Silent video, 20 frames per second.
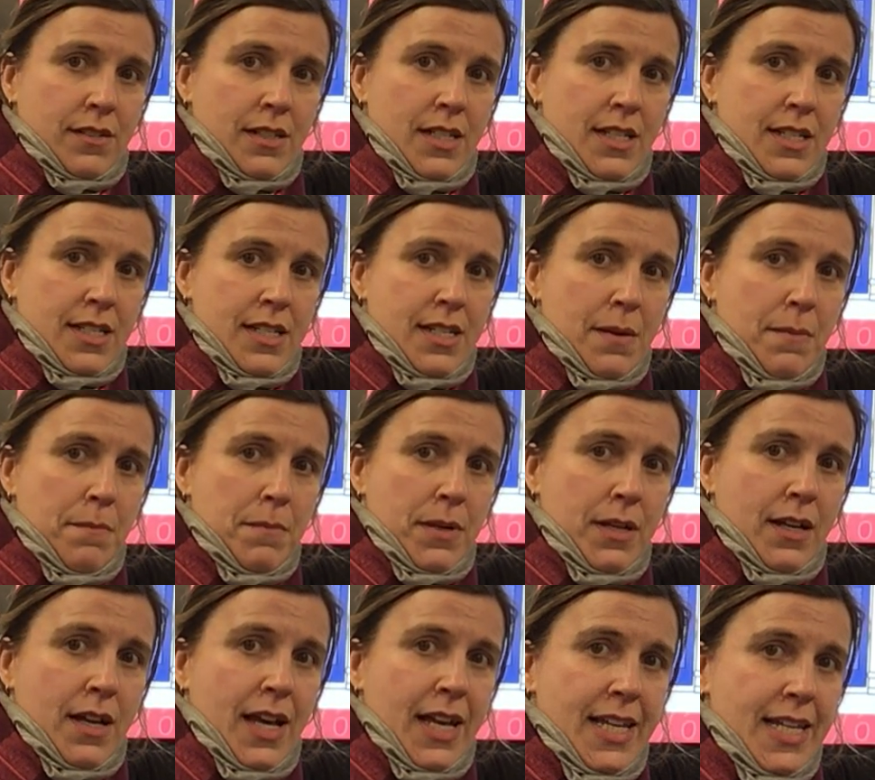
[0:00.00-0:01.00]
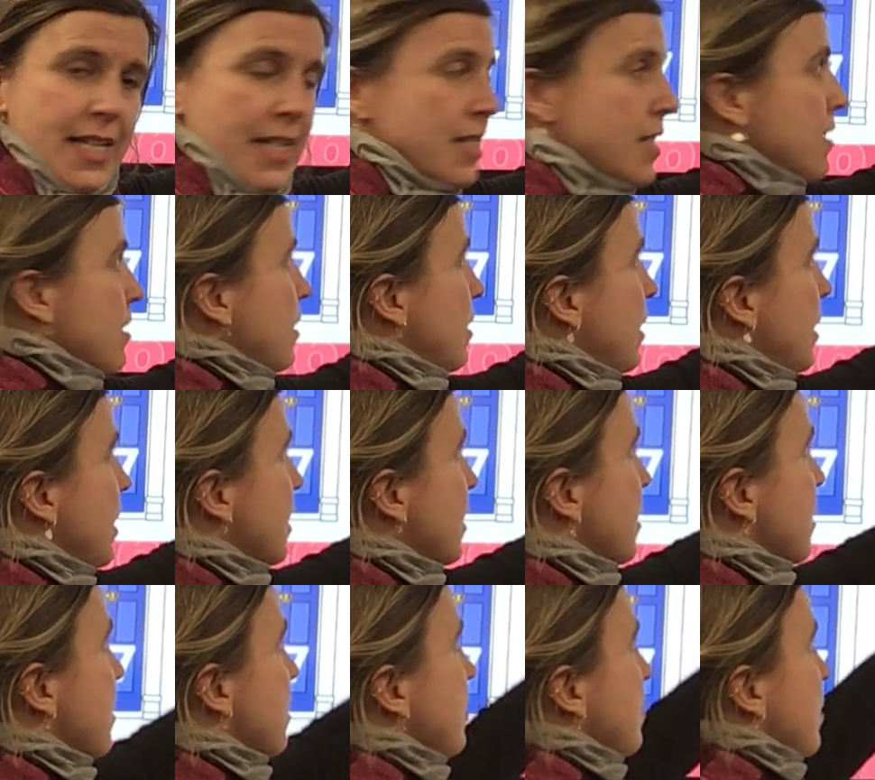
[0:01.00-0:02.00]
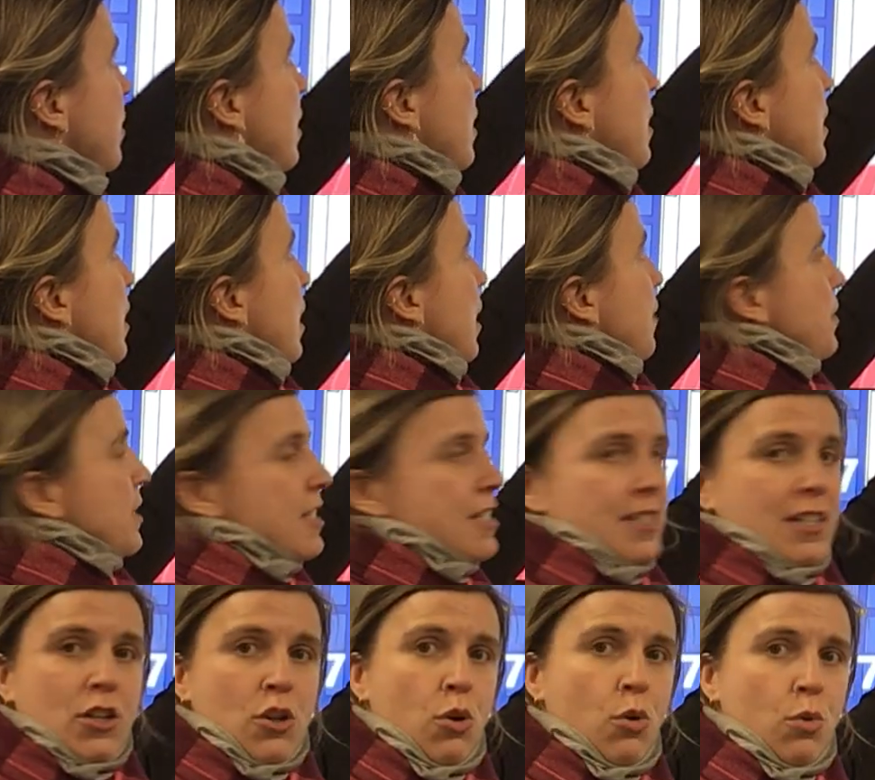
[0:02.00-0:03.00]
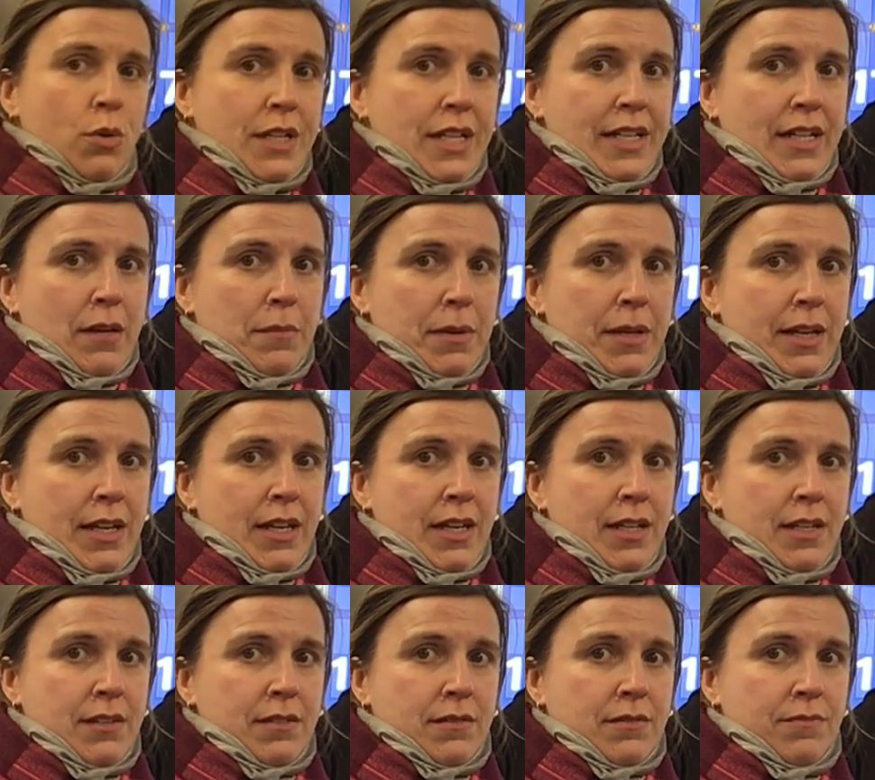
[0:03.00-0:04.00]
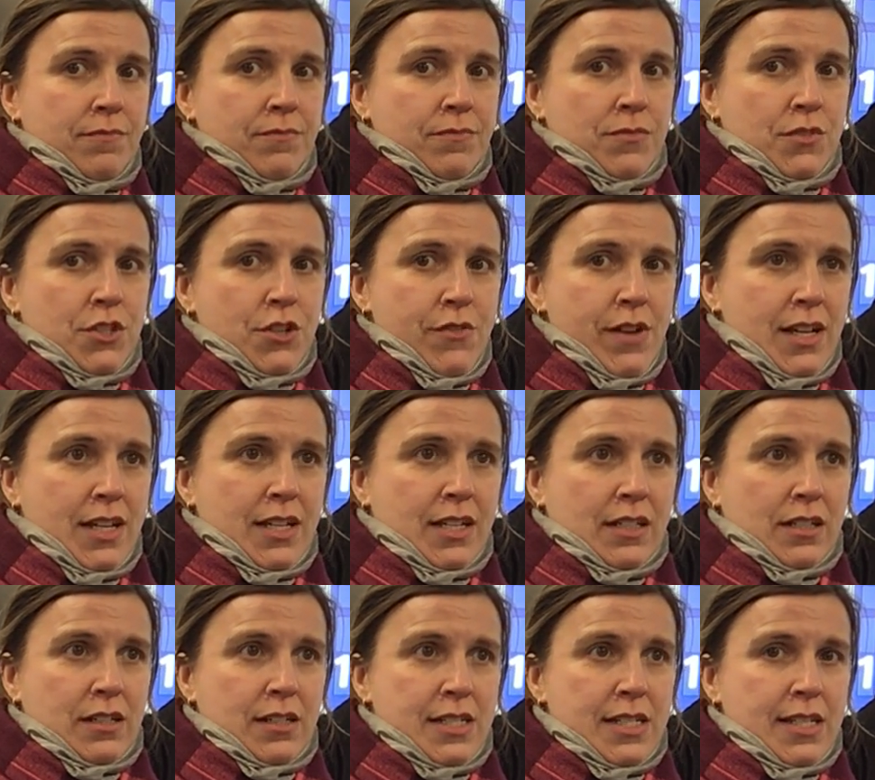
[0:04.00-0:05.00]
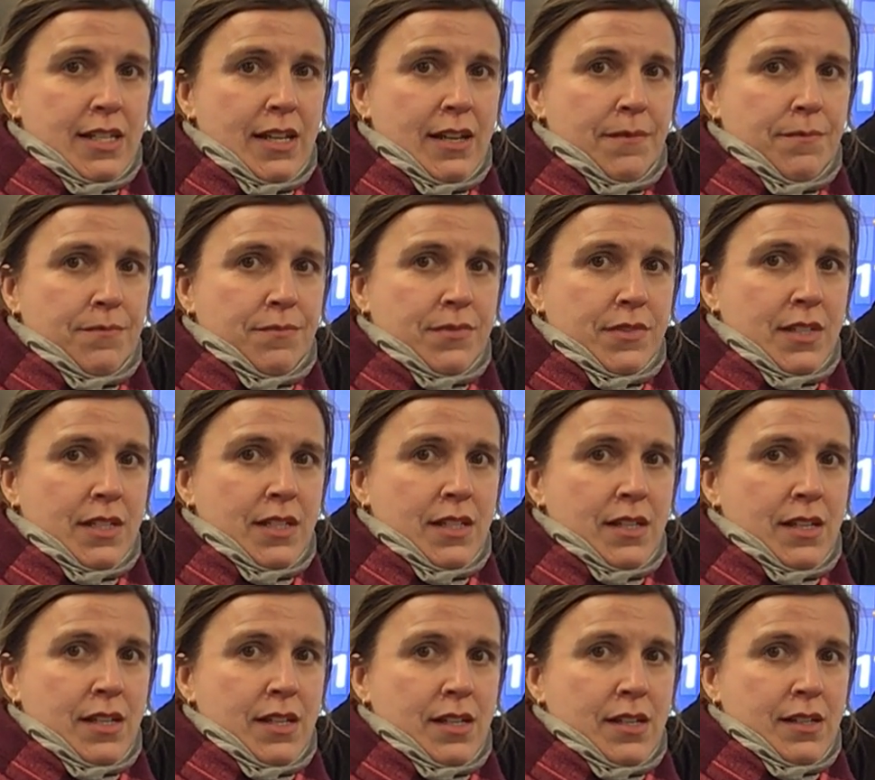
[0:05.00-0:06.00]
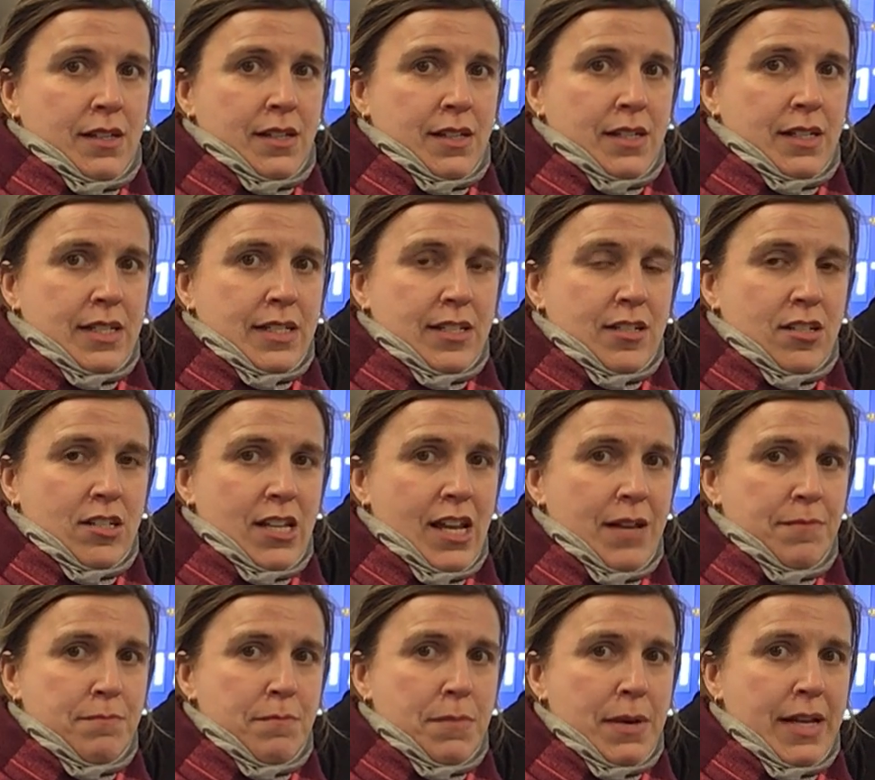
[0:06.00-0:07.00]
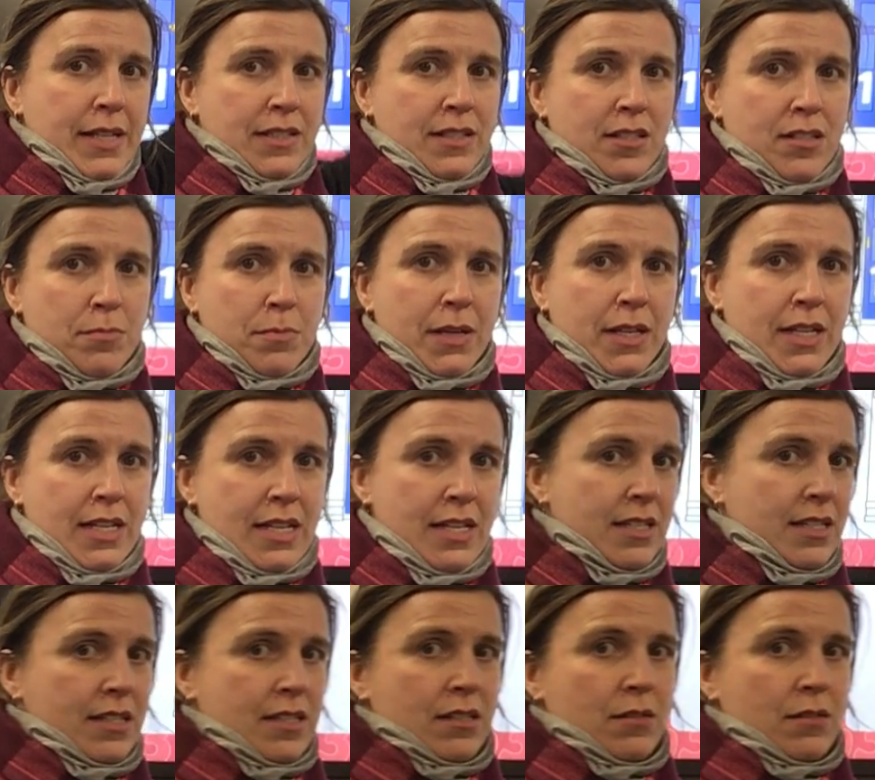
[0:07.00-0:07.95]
It's number 8. Excellent. And this is a coin up here. Do you recognise it? It's a 10p piece.